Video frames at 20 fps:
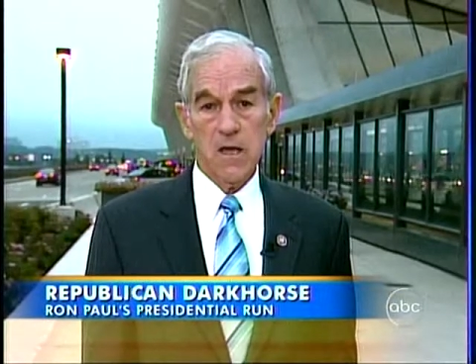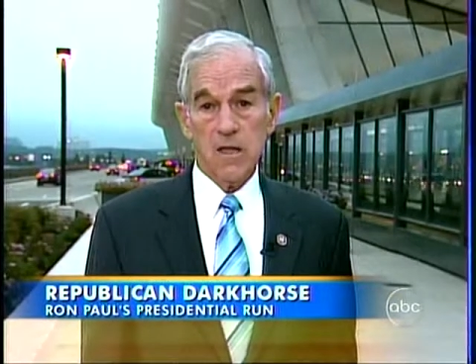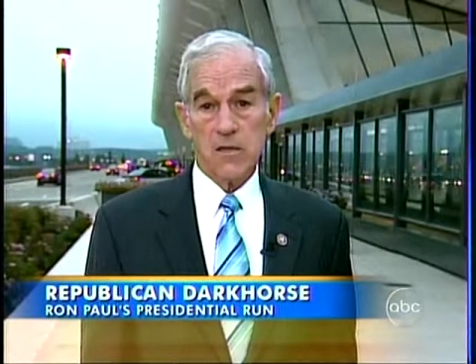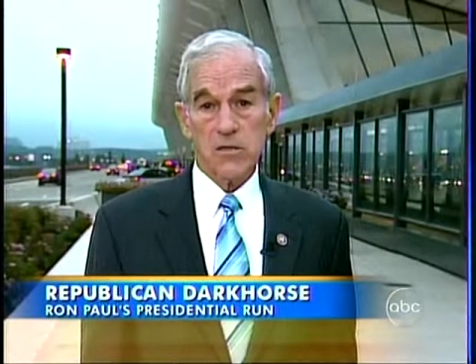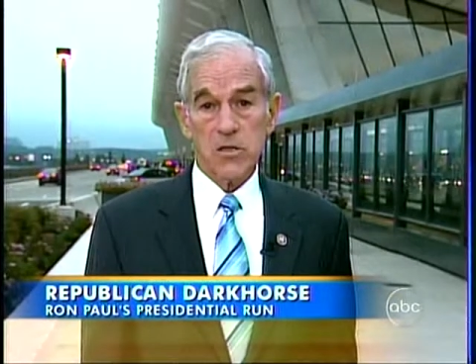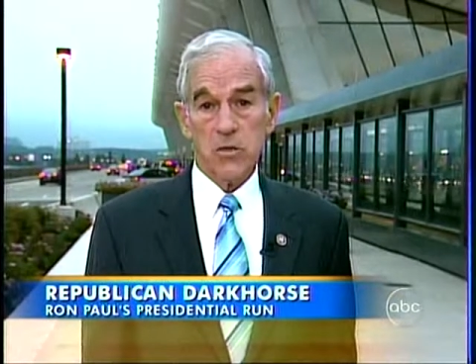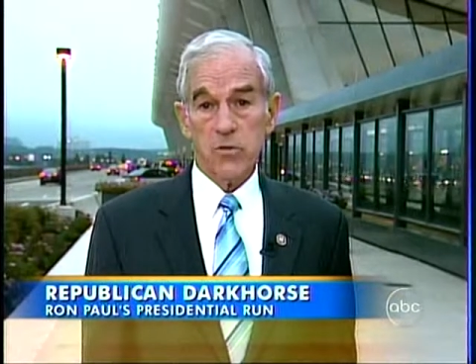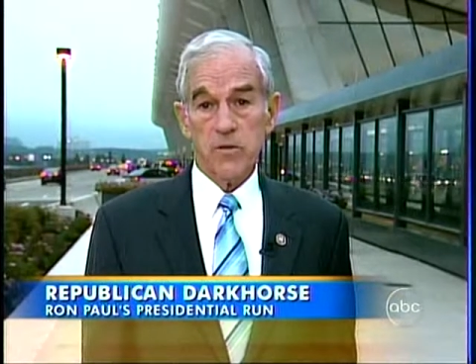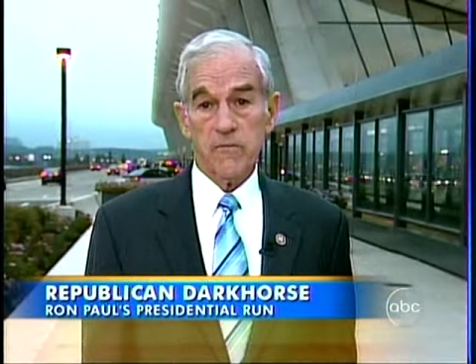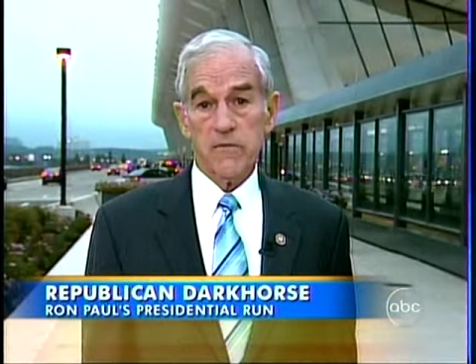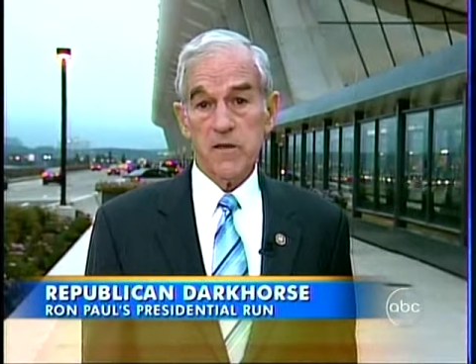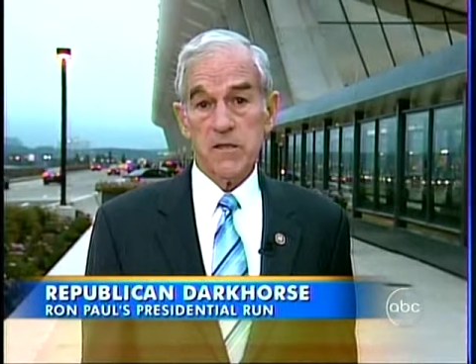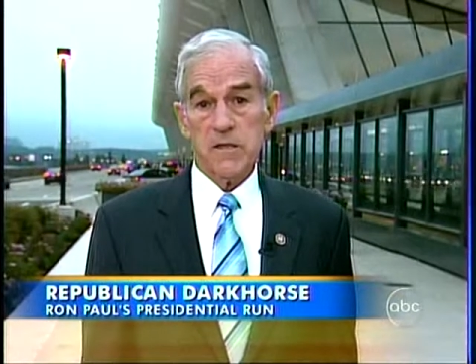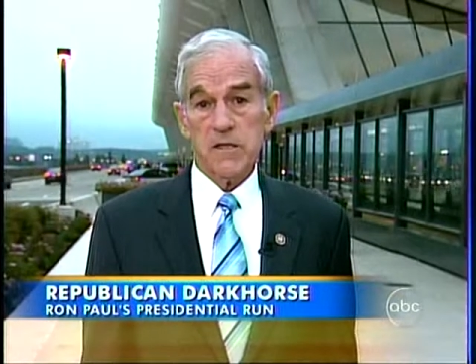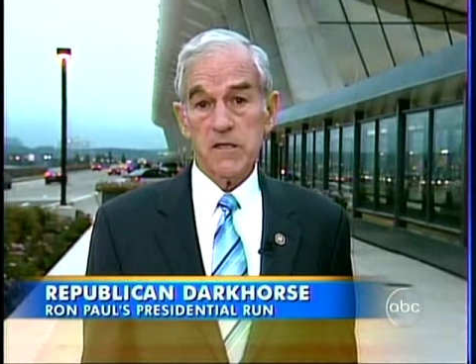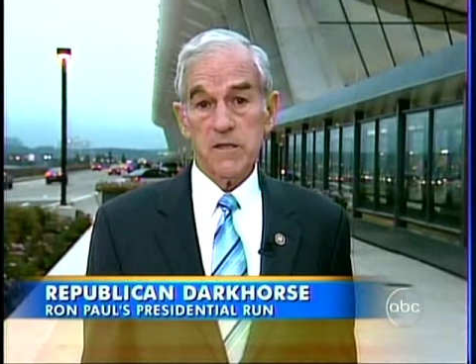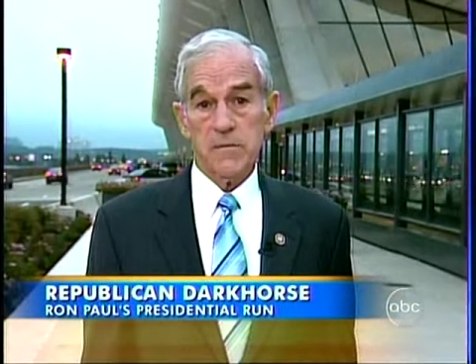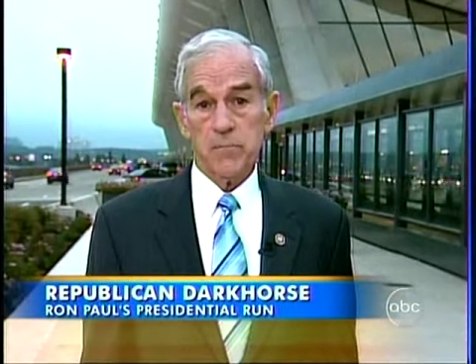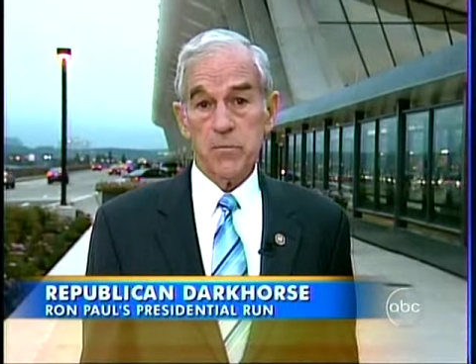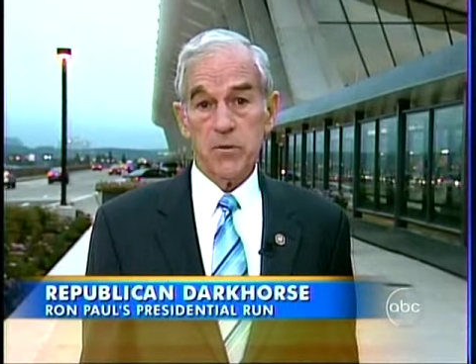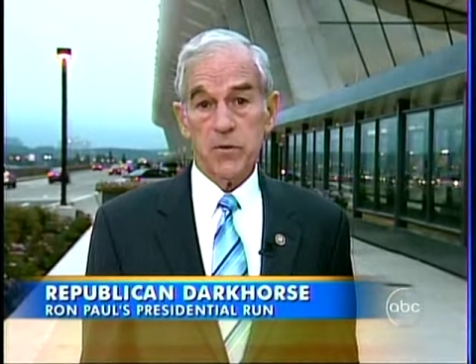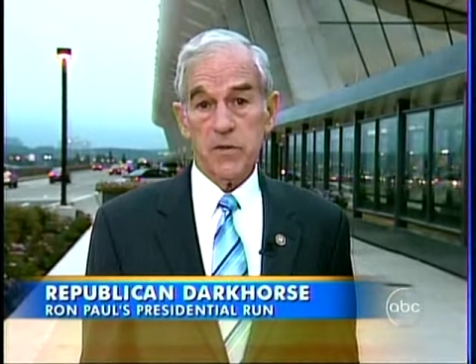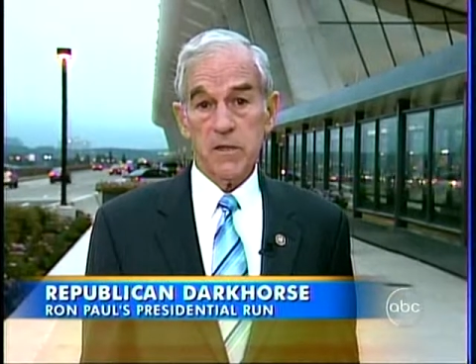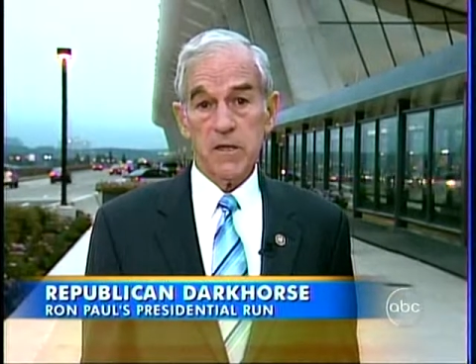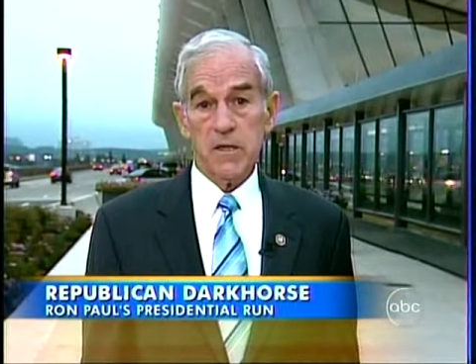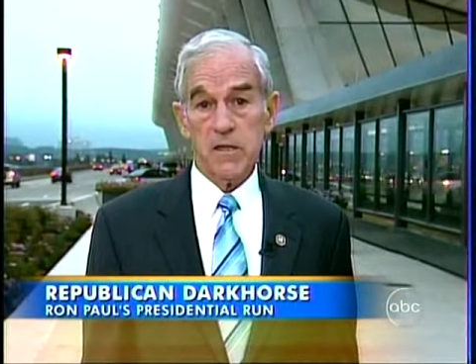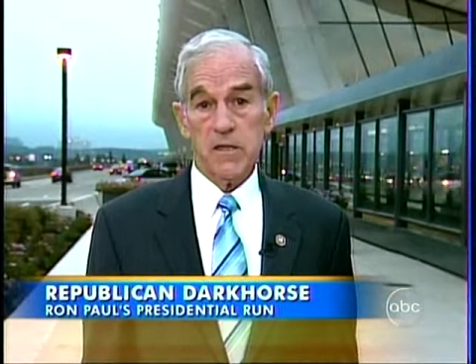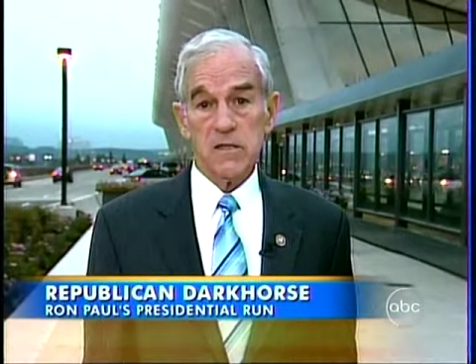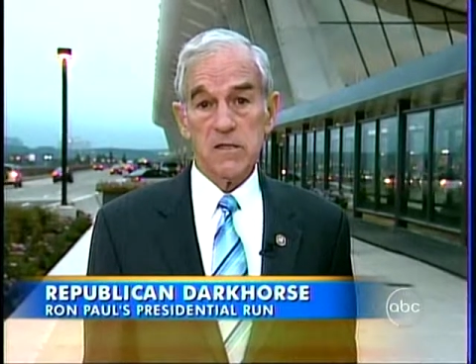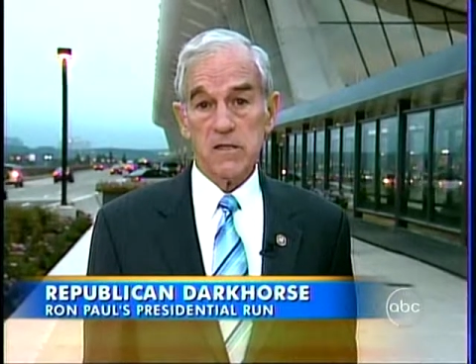So the very simple
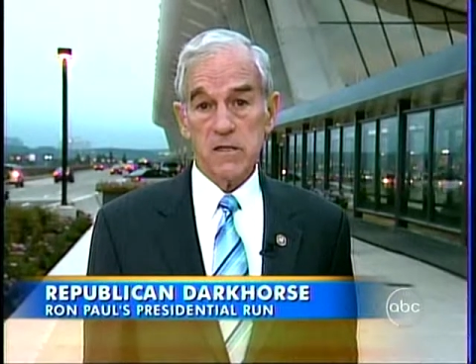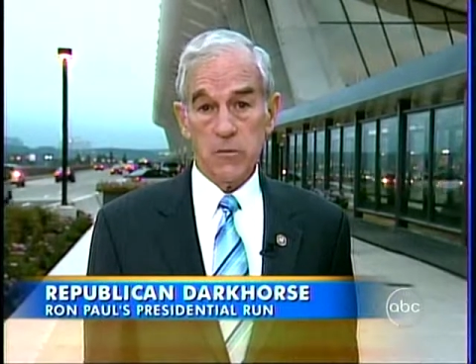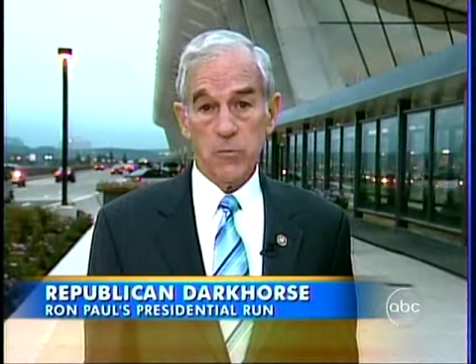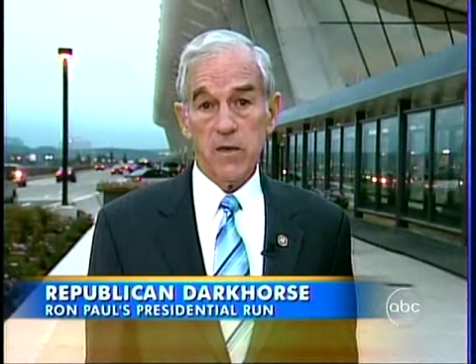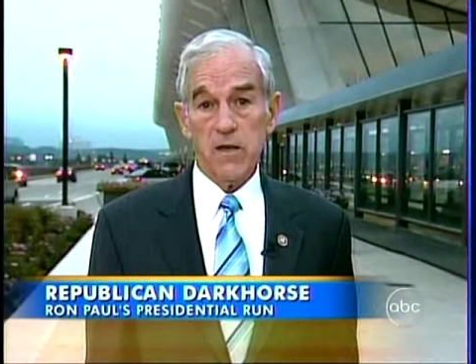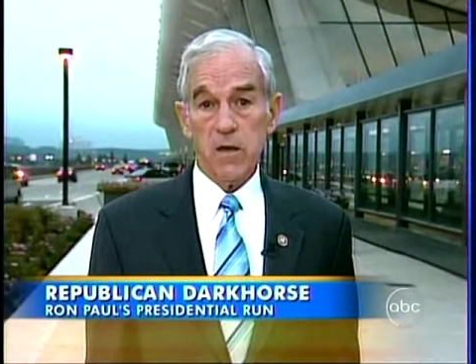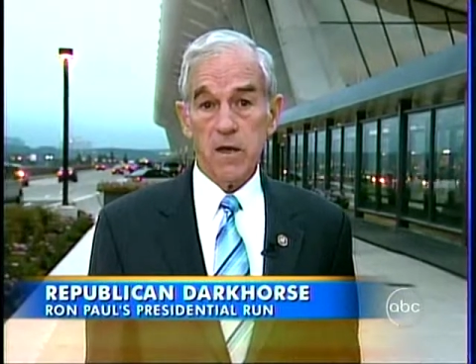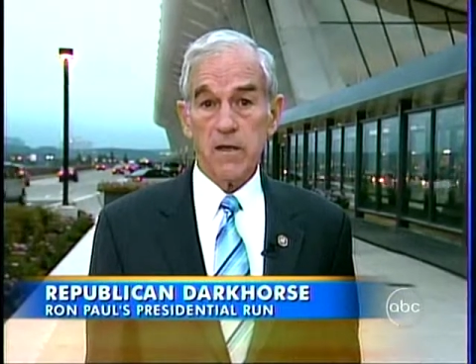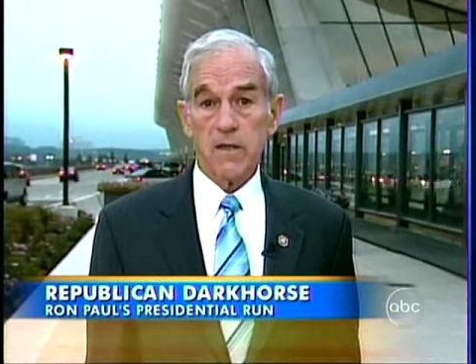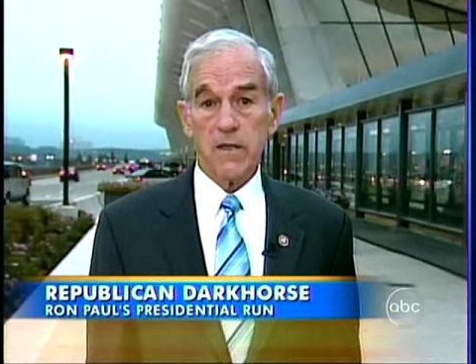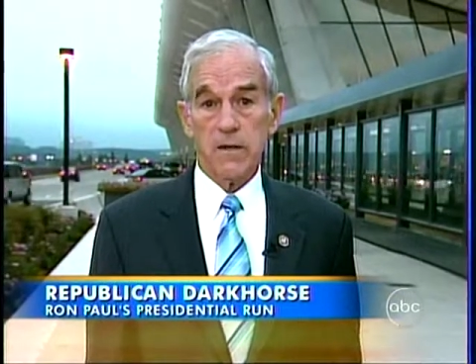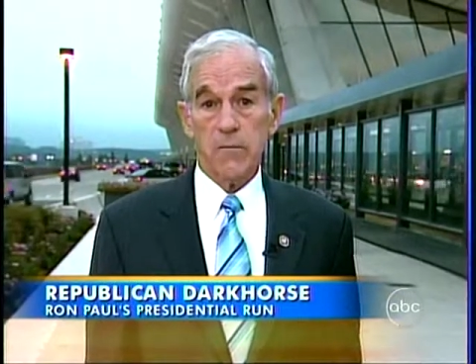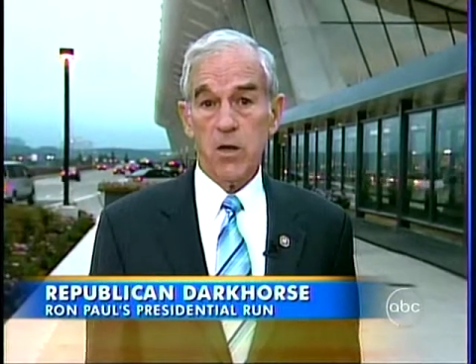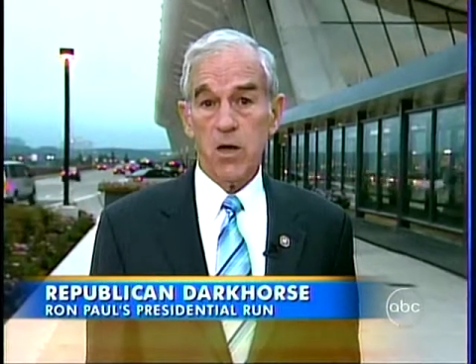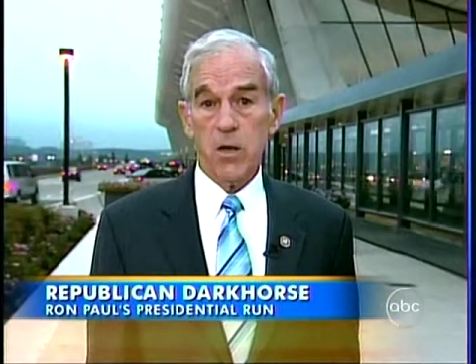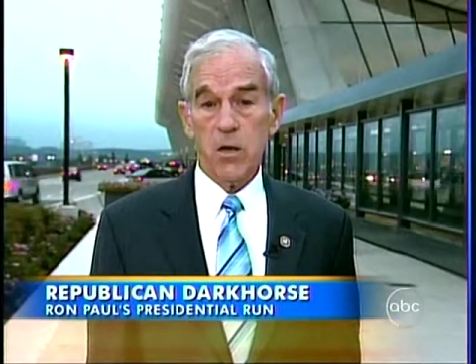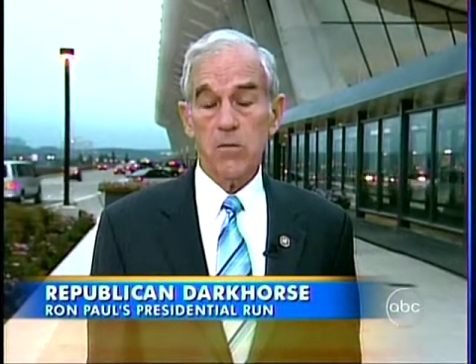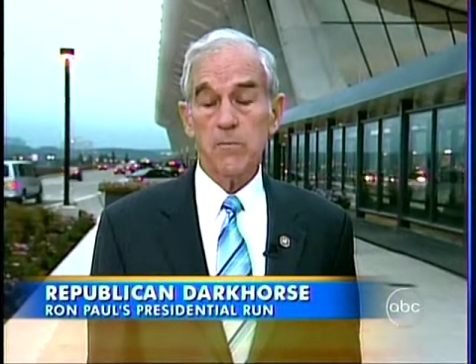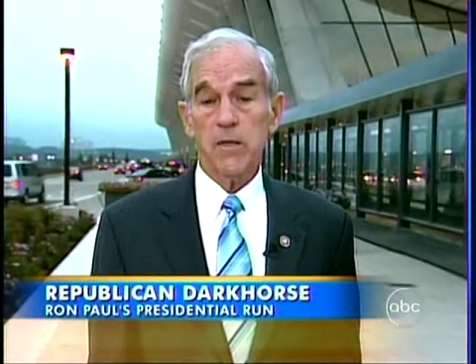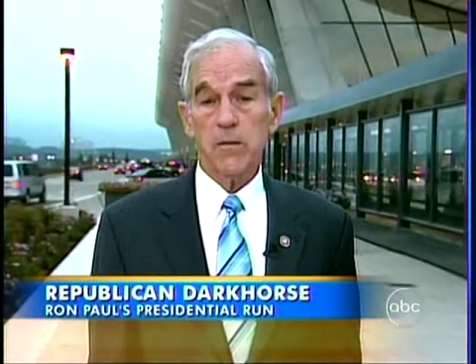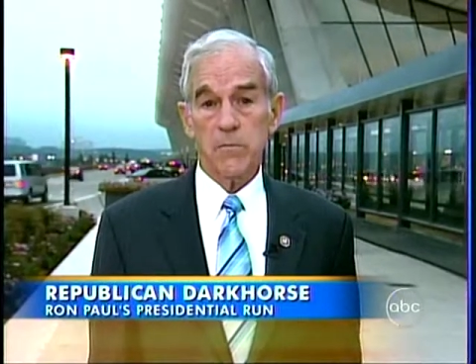thing is that we ought to come home